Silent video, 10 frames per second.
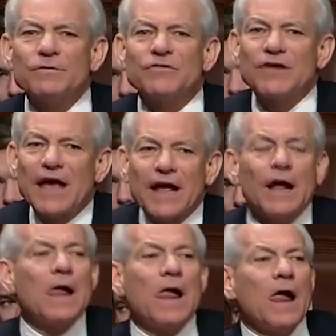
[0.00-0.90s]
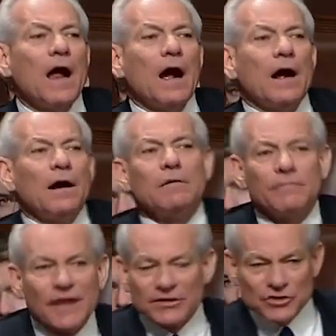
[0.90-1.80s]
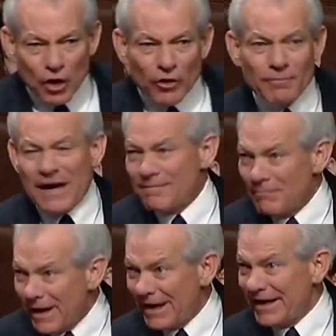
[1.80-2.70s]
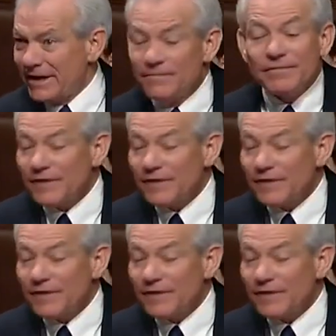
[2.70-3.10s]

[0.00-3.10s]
you say, they stole my money,